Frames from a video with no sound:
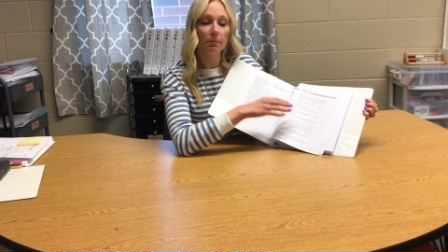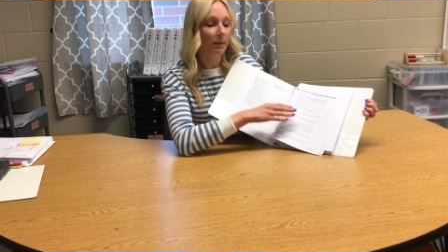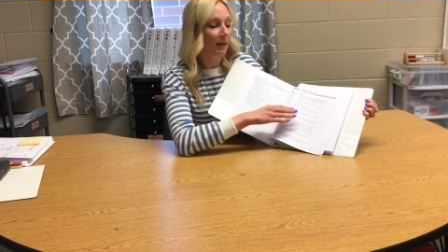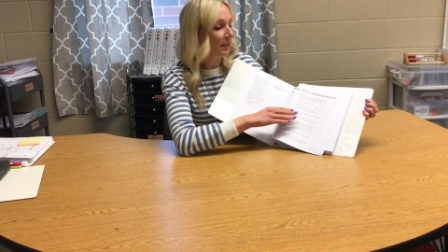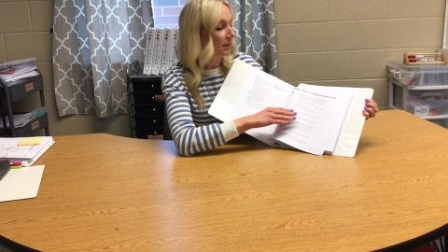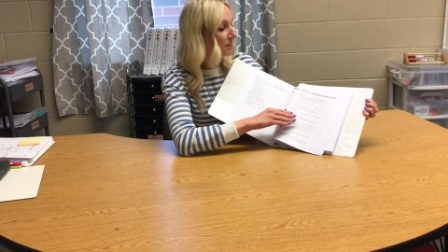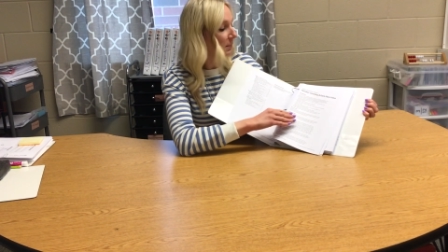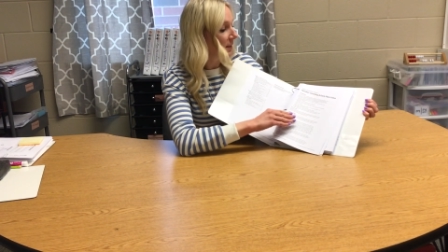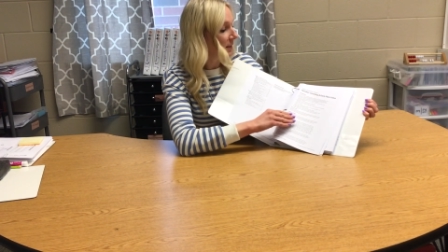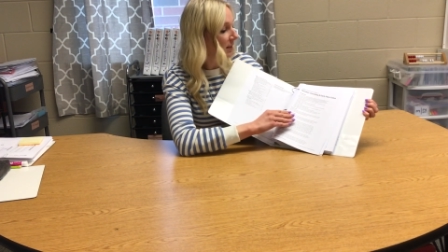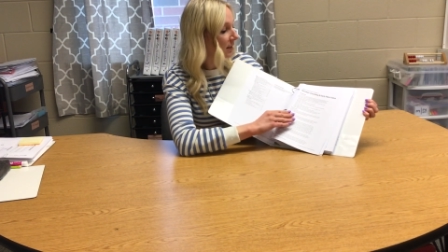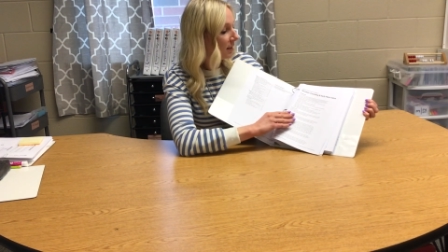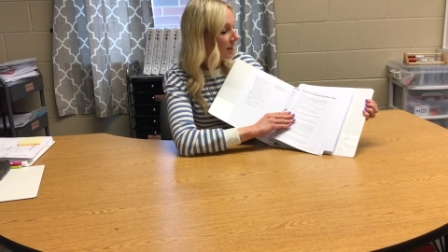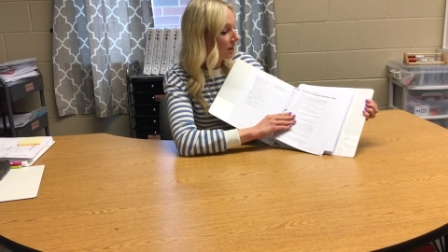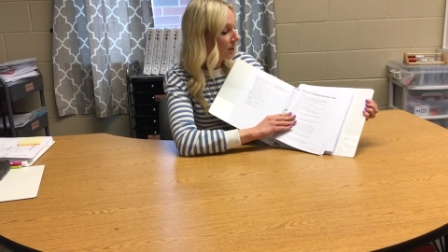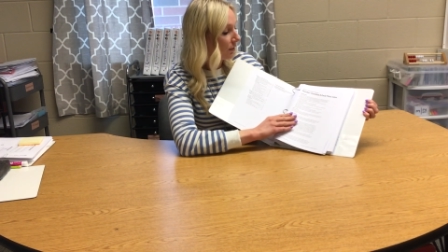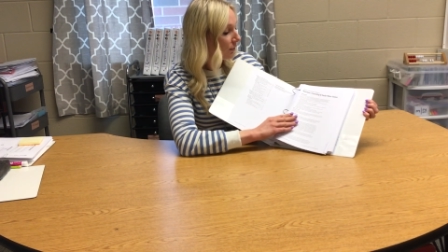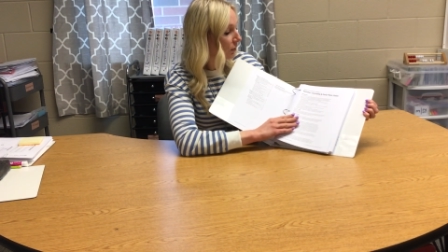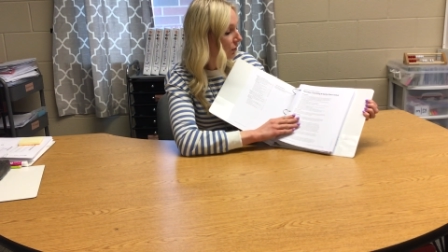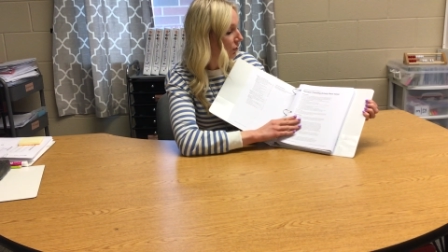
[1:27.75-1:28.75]
best meets the needs
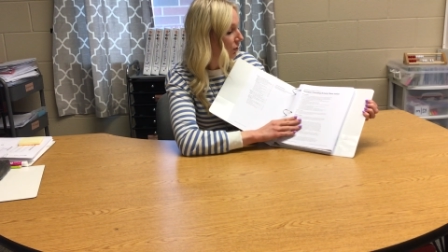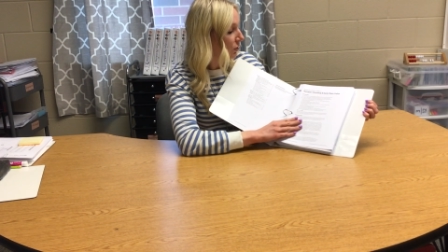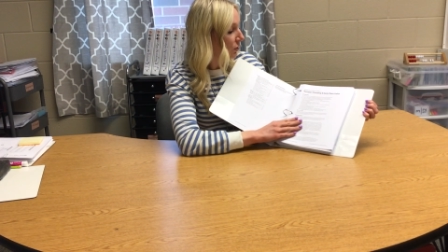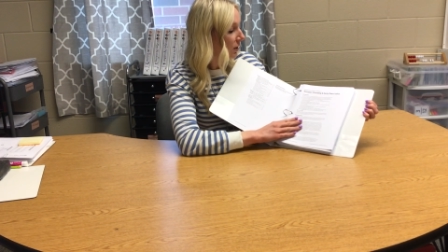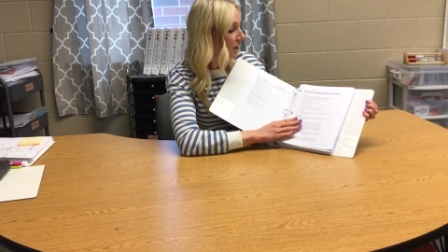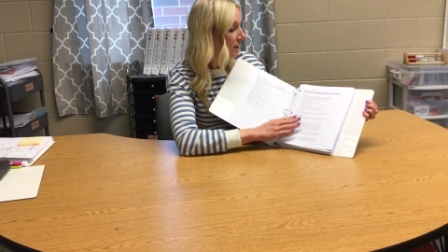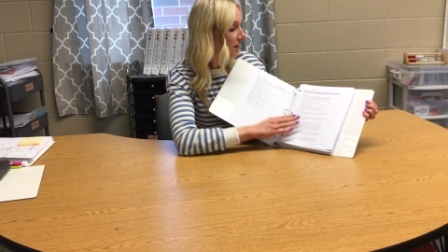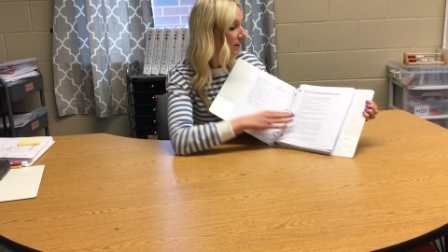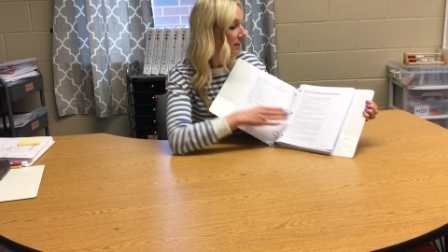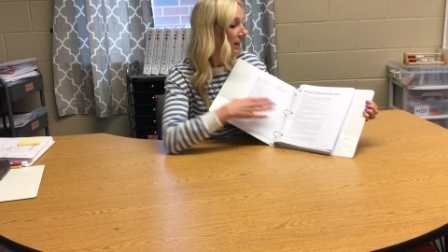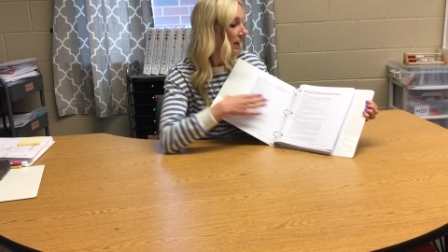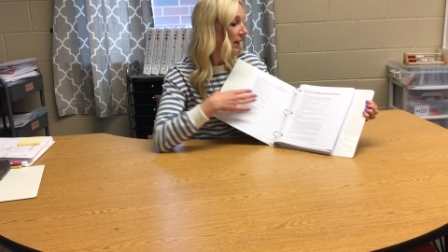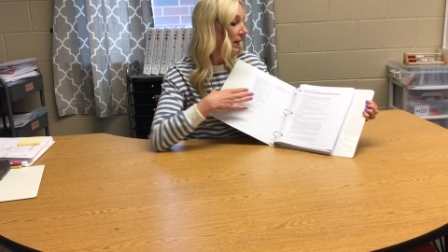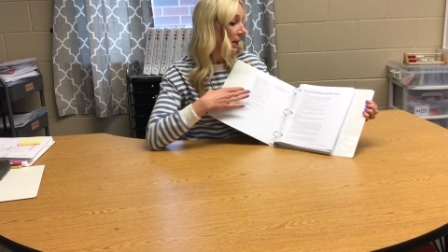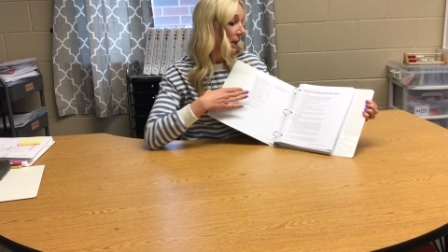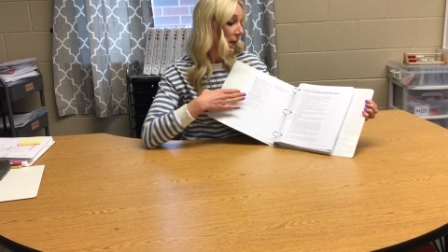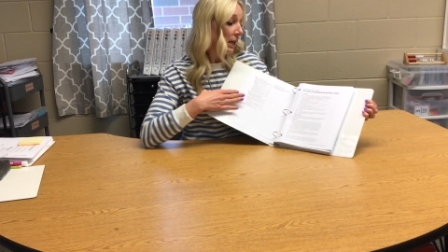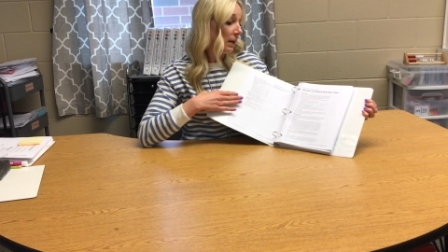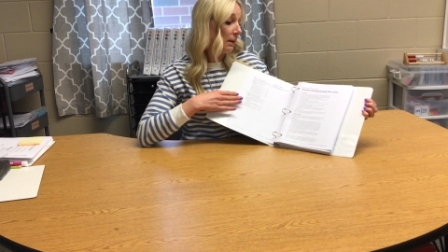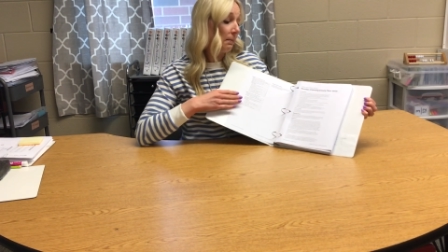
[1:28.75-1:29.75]
of your students.
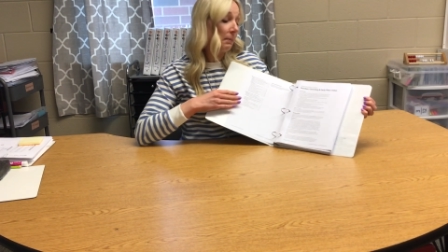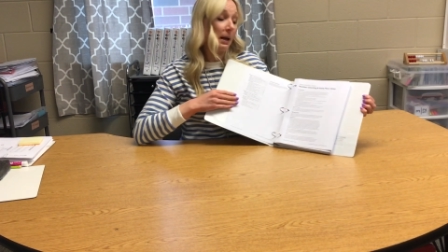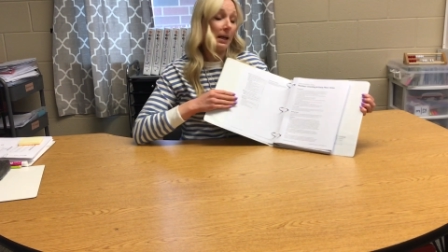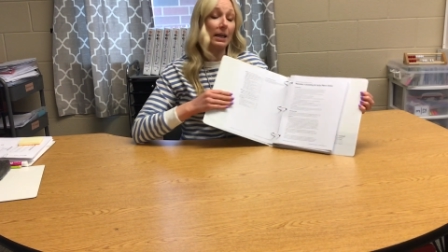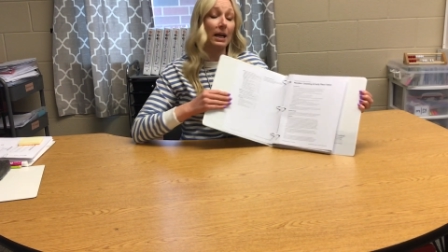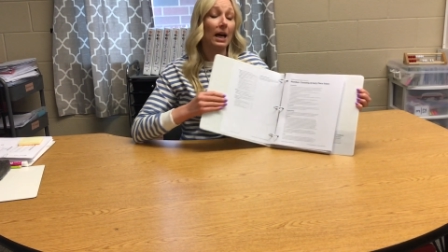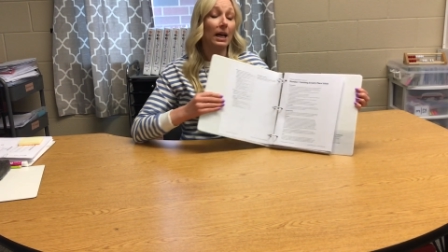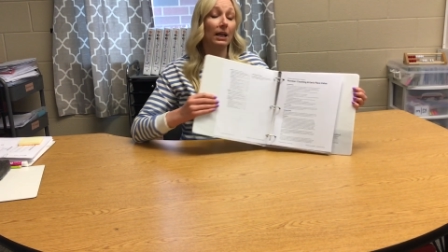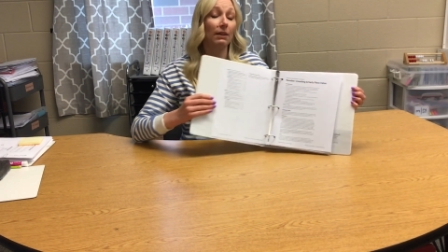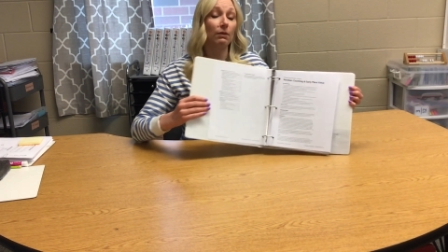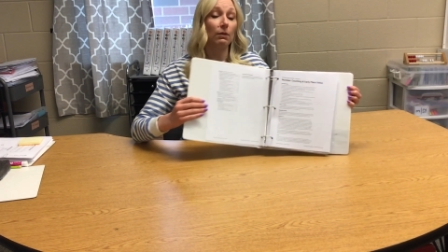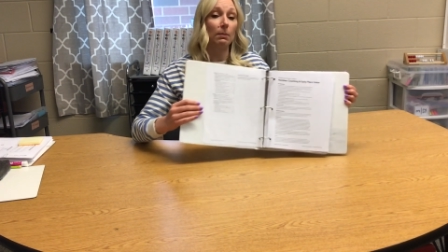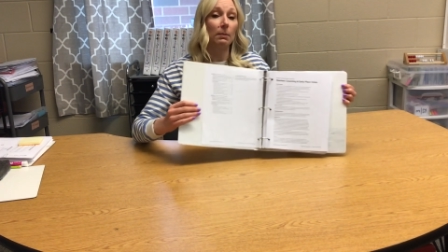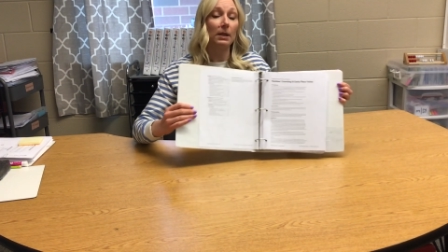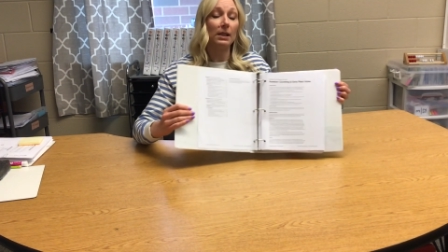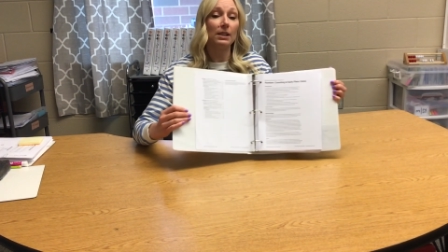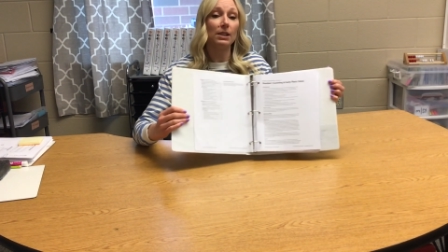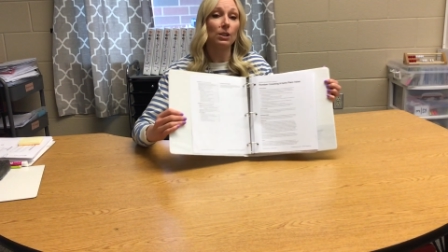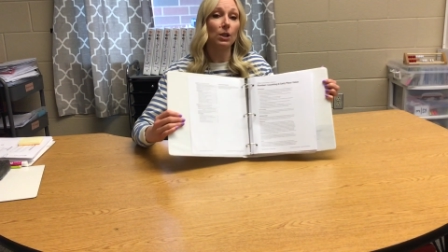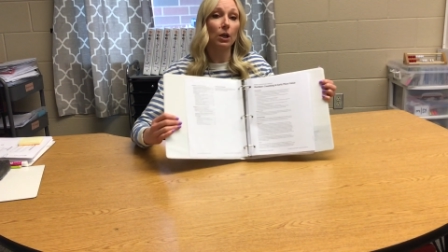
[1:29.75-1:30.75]
It might not even
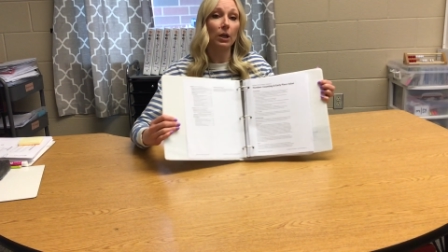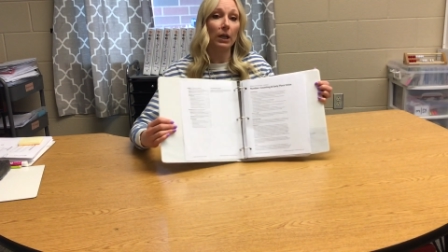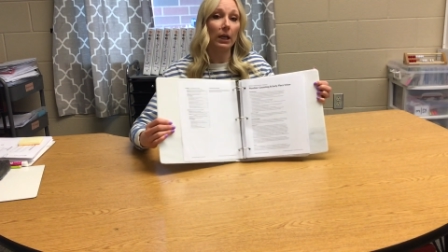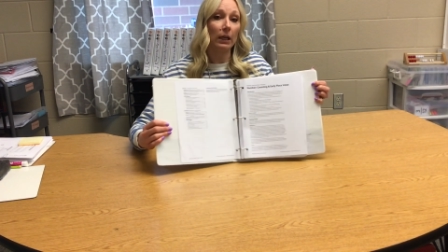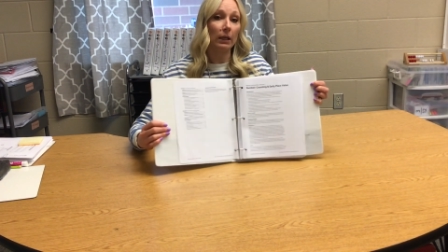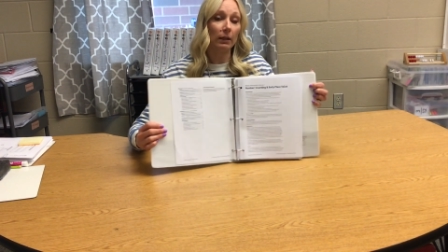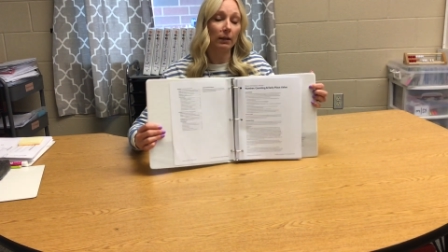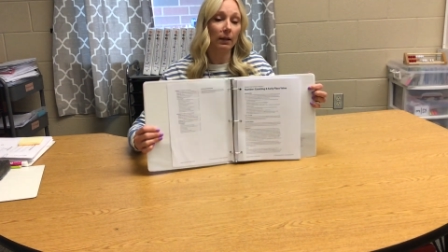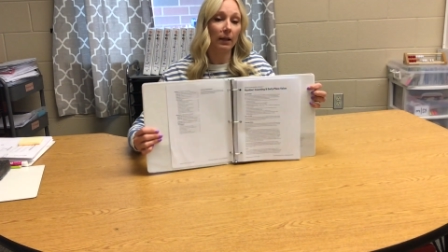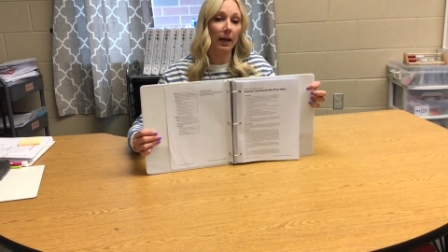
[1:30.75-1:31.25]
be starting